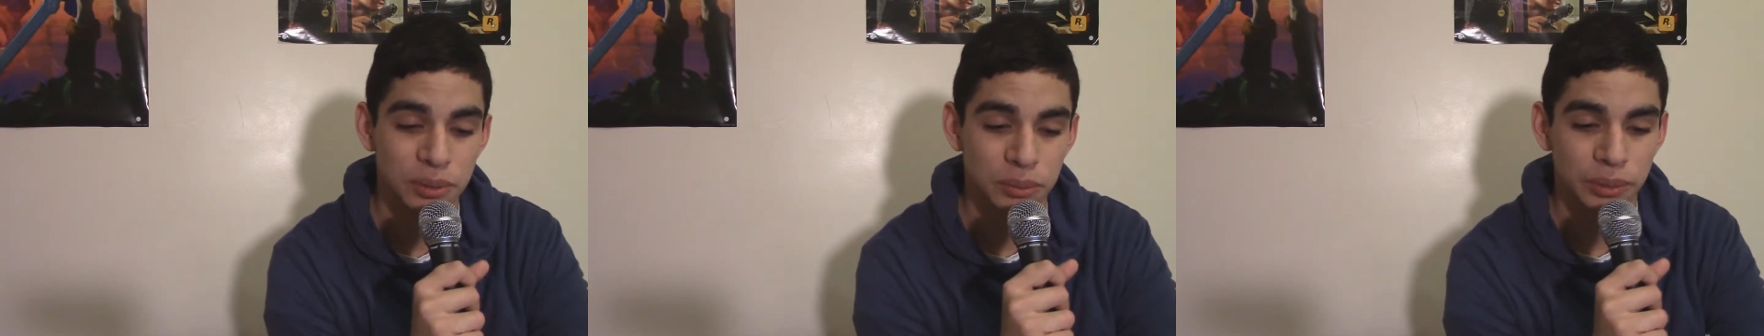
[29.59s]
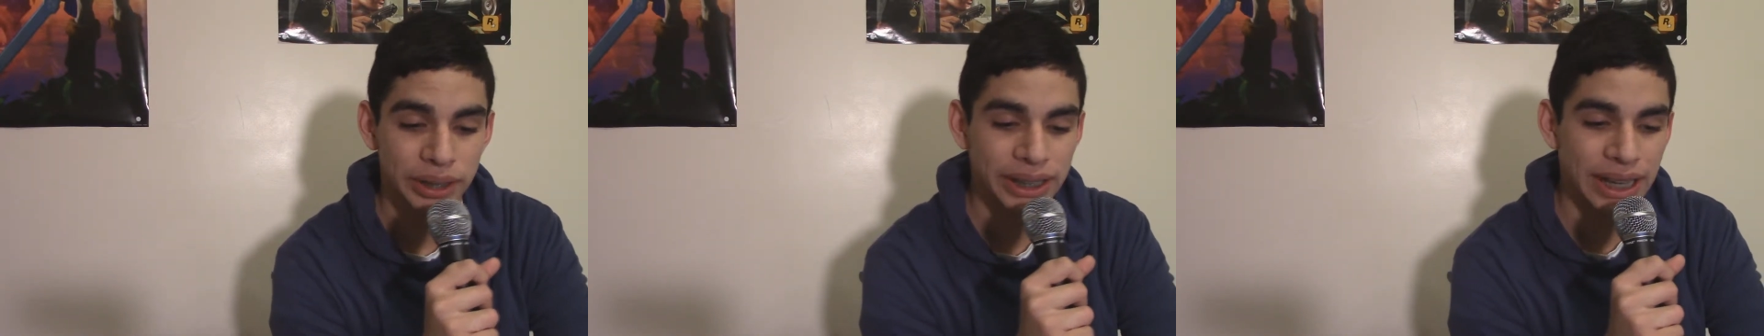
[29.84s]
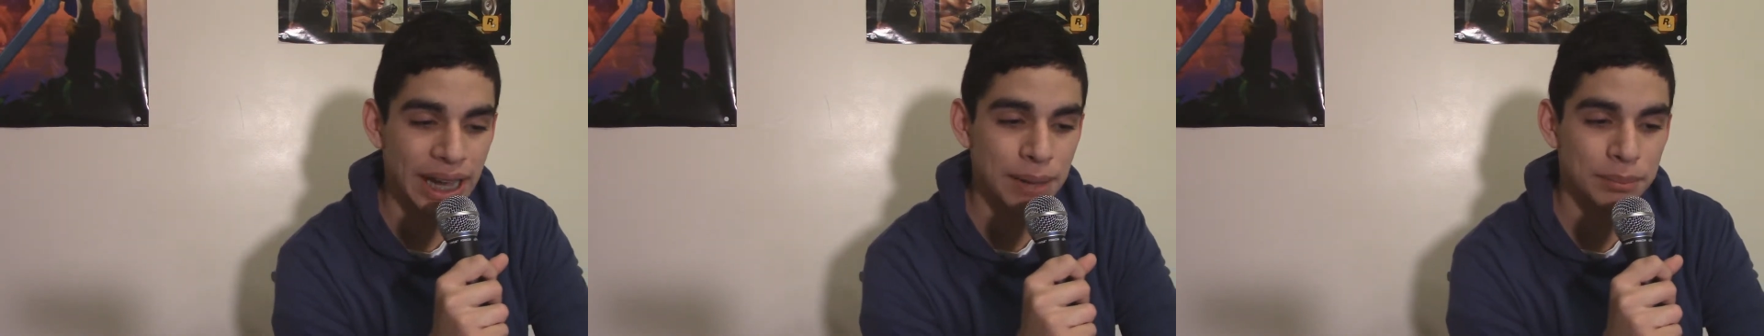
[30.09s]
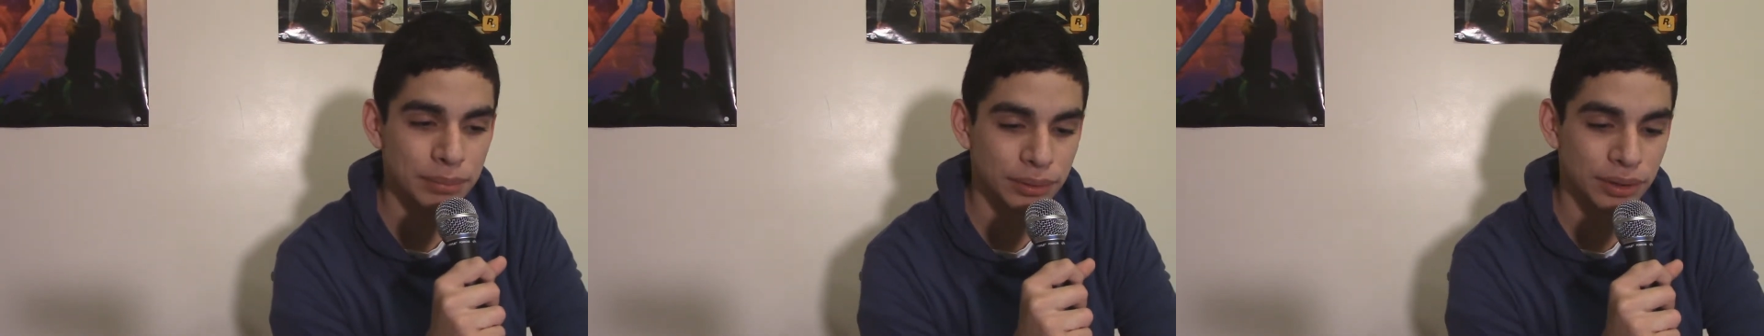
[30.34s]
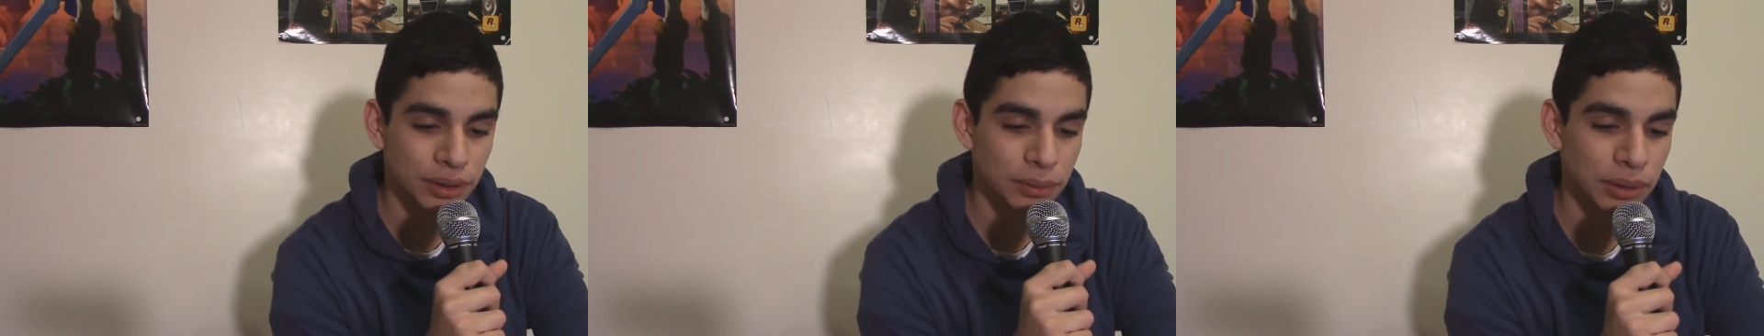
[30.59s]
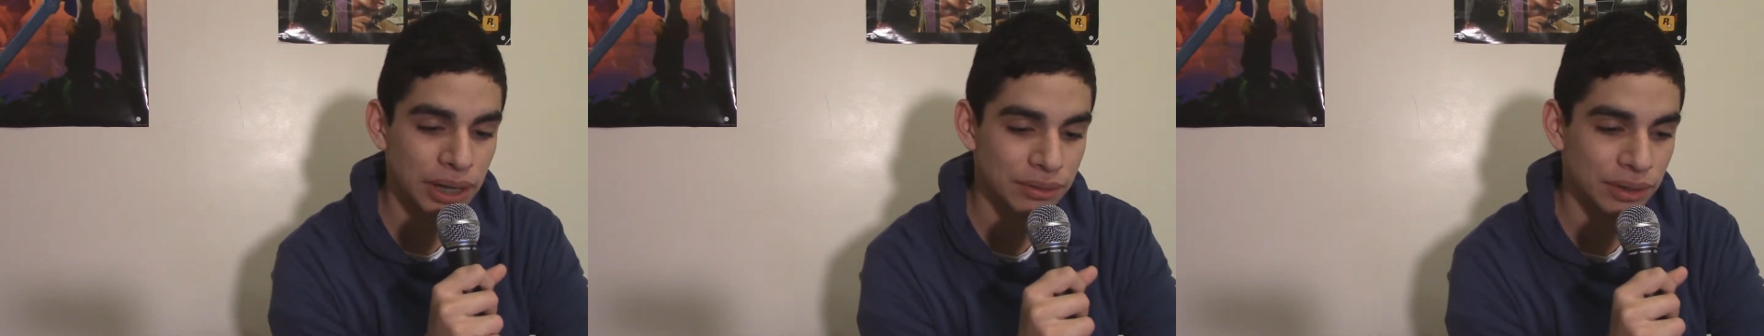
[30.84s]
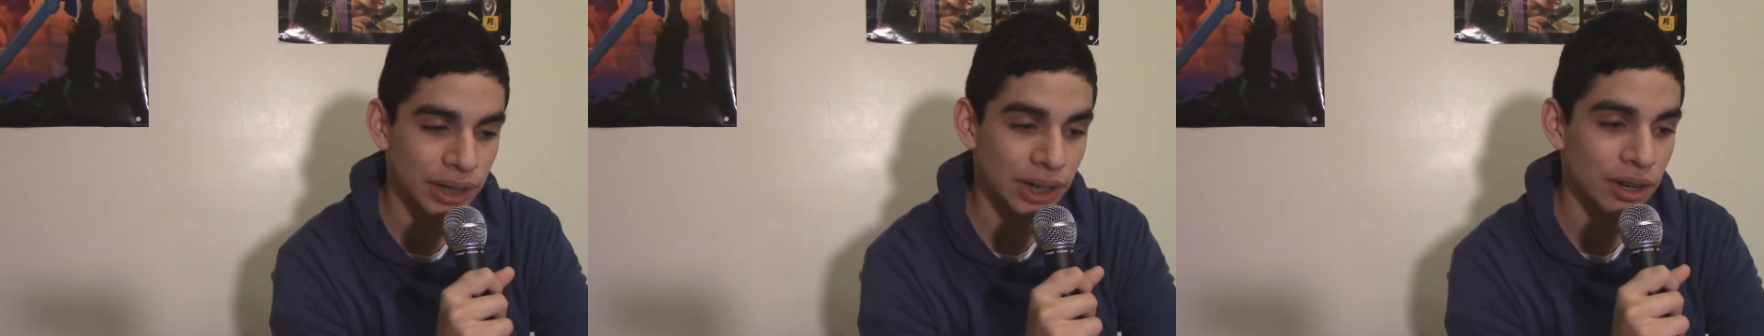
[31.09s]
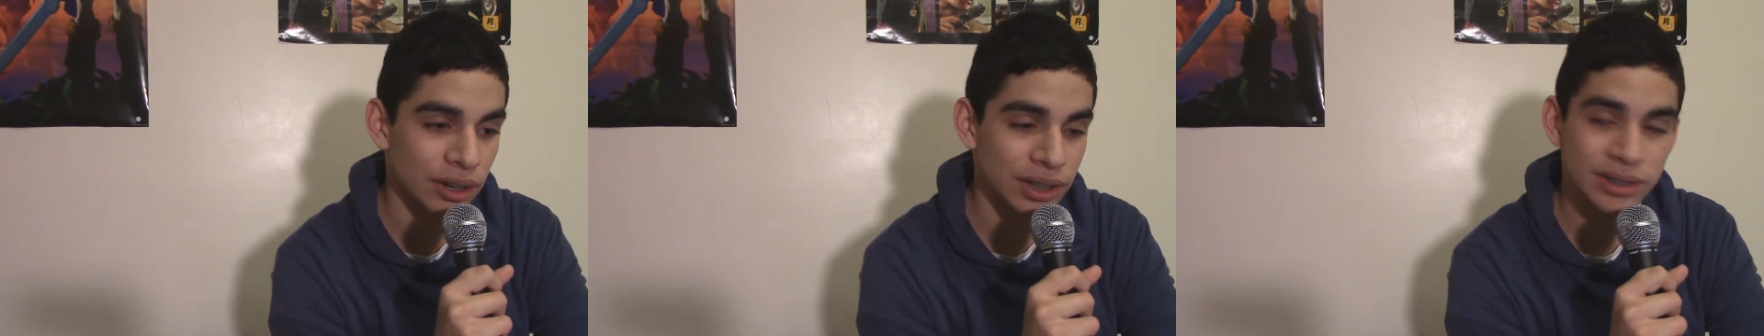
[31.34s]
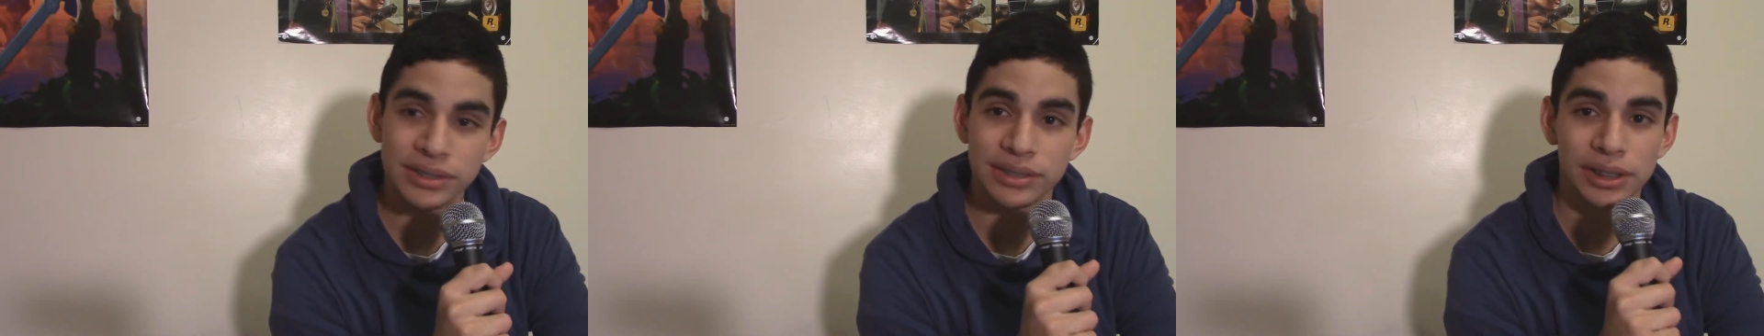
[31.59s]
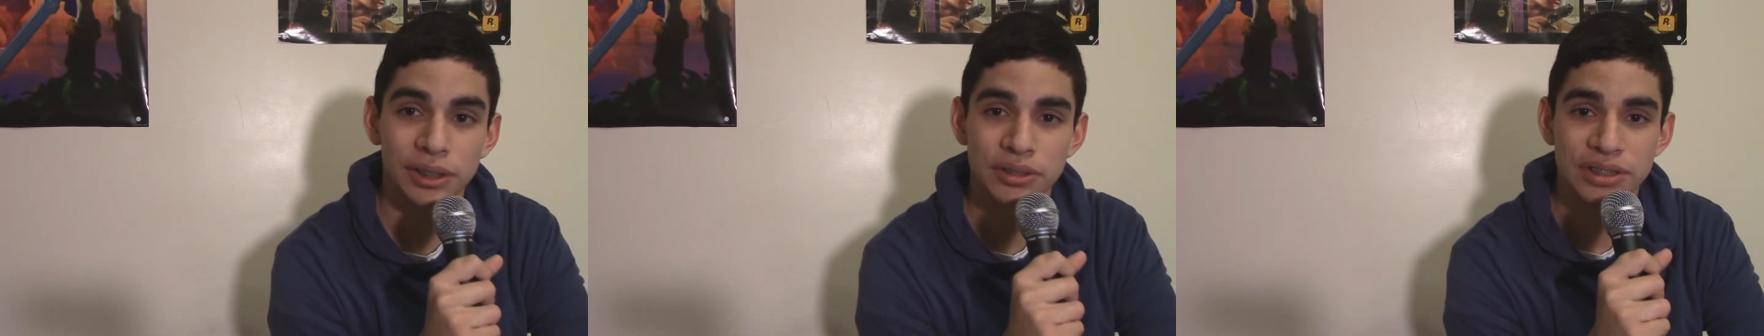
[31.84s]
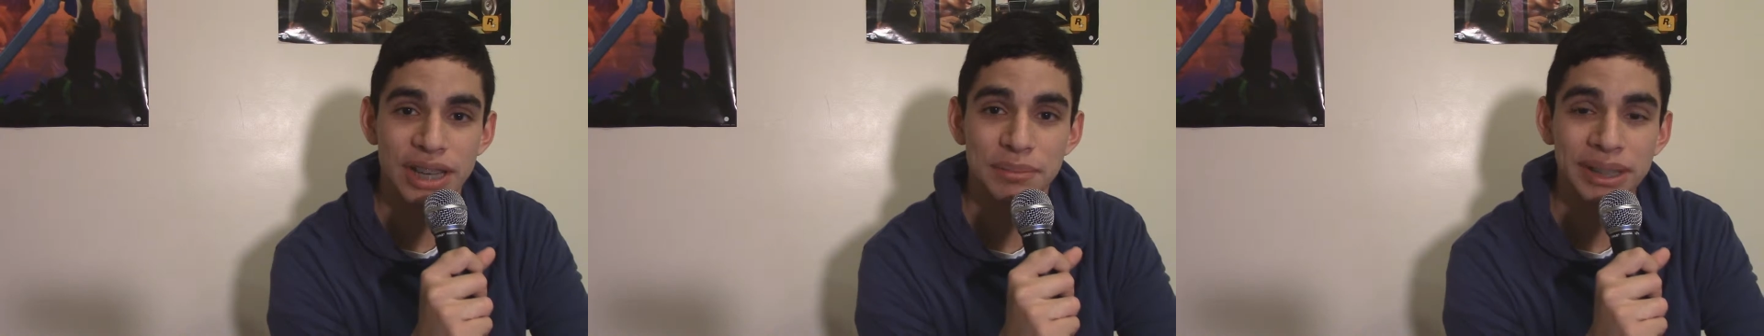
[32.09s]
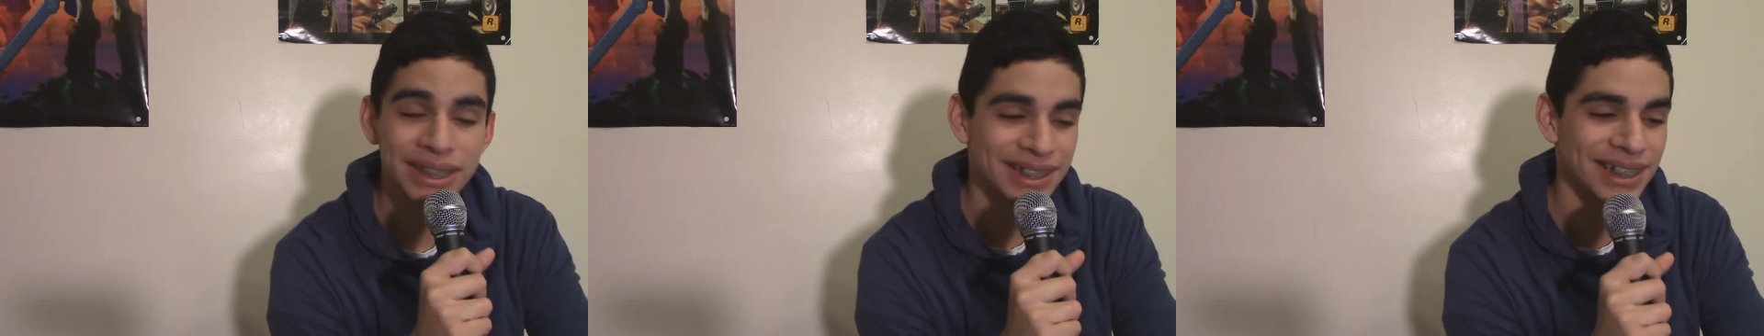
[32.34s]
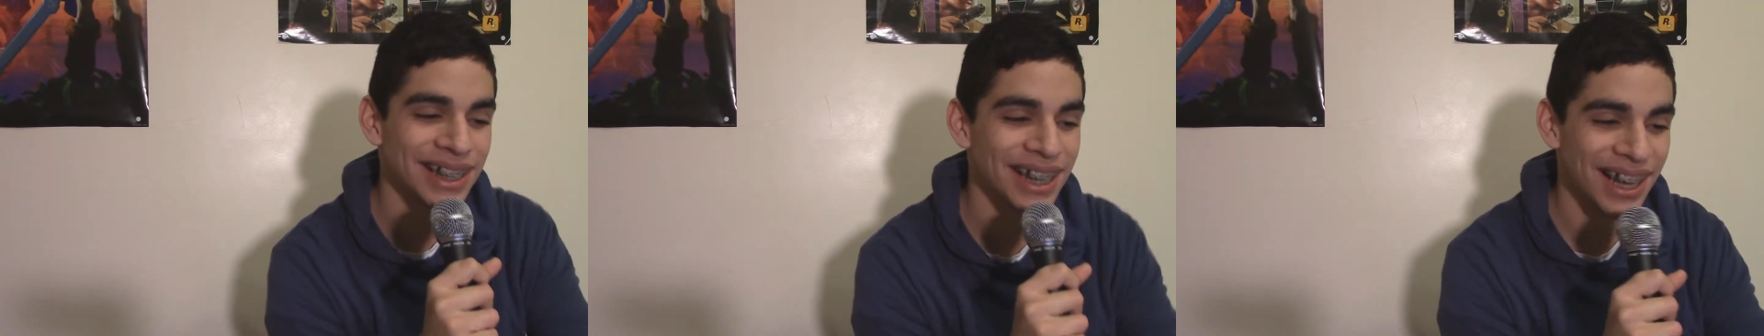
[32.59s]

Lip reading: recap or whatever I call this little segment.